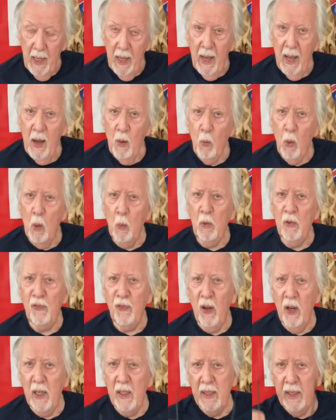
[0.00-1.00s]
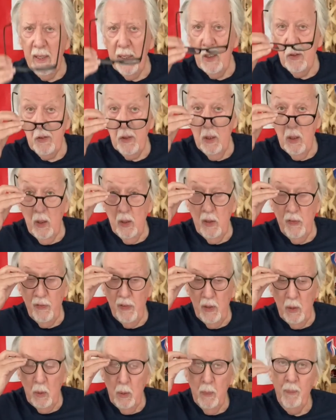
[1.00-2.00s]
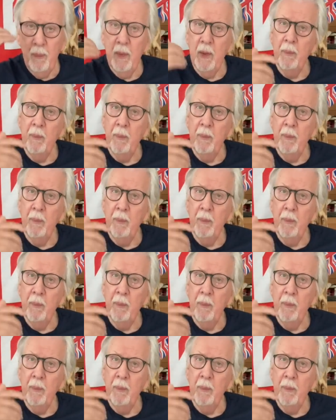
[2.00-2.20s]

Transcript: And what we're finding is a lot of you